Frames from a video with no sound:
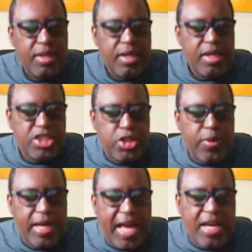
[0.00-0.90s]
Sri
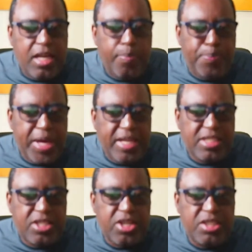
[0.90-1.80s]
Lanka
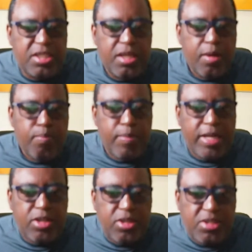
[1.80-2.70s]
Pacers
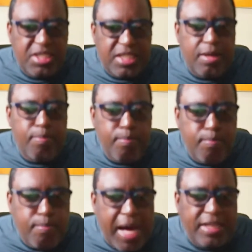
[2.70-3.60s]
Madhush
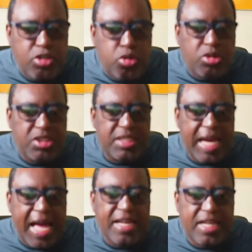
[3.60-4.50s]

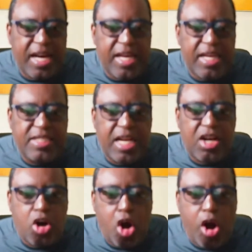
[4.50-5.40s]
Anka is a
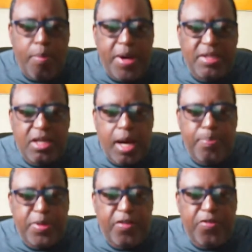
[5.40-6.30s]
carbon
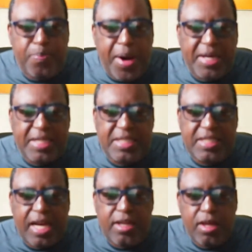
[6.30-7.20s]
copy of
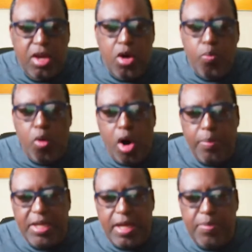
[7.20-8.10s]
Pakistan
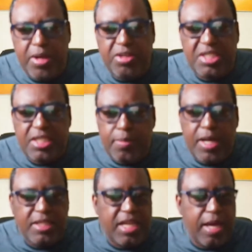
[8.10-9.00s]
Mohamed Amir.
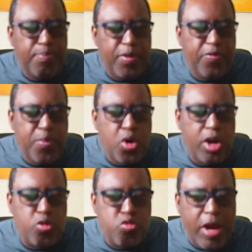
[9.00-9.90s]
Similar type of
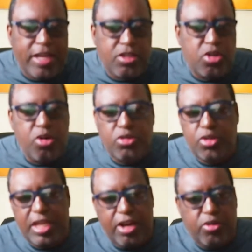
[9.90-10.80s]
bowler, right down to
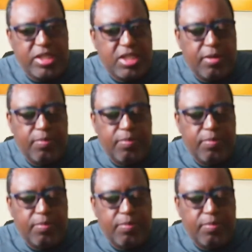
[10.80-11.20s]
the aggression.